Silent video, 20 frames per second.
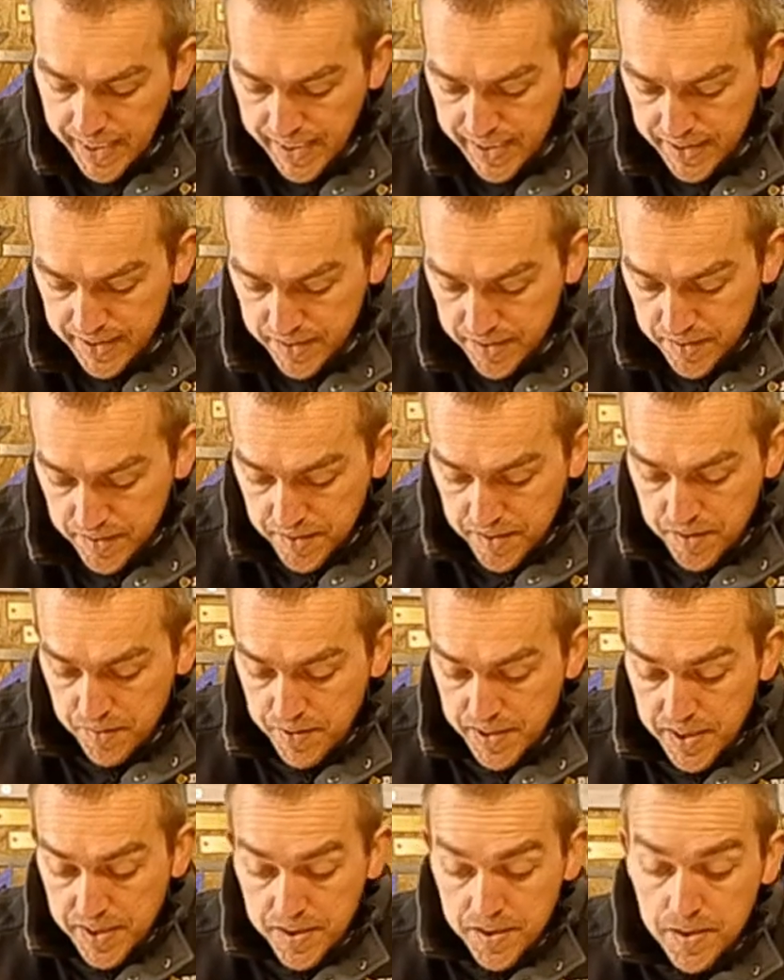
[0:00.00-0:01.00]
and
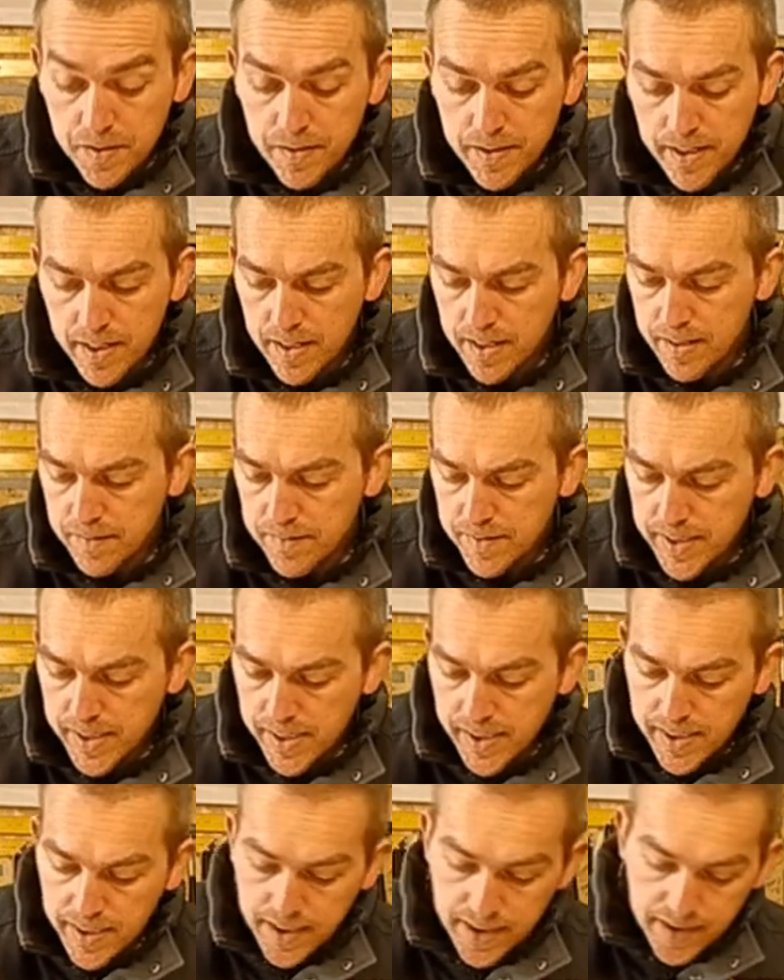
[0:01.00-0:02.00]
22.5
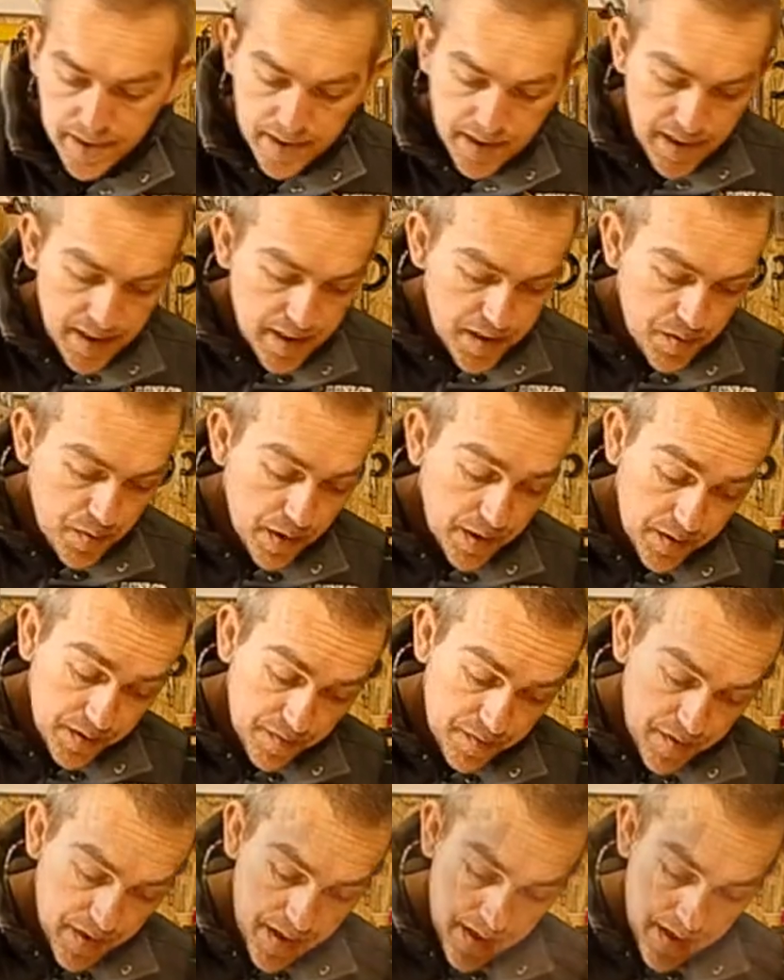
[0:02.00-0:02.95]
thick at the 12th